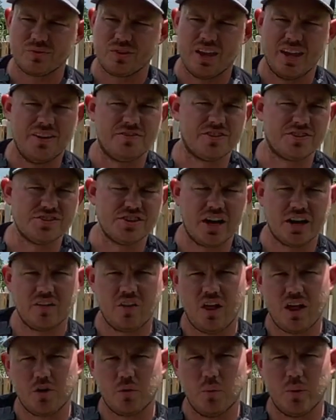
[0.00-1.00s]
if there's not a
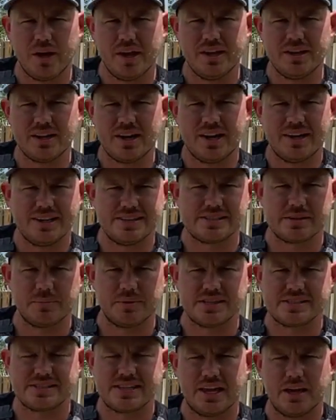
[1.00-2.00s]
lot of wind and I need
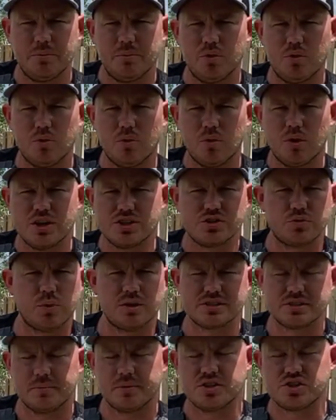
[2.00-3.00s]
something stable, or I just want something